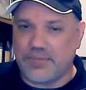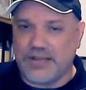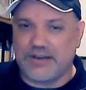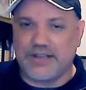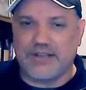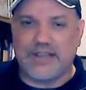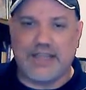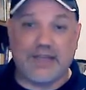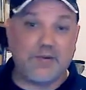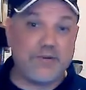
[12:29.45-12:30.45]
about
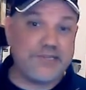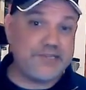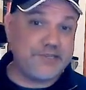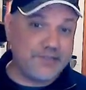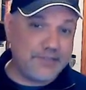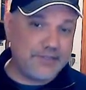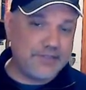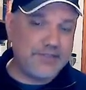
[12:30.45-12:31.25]
how we should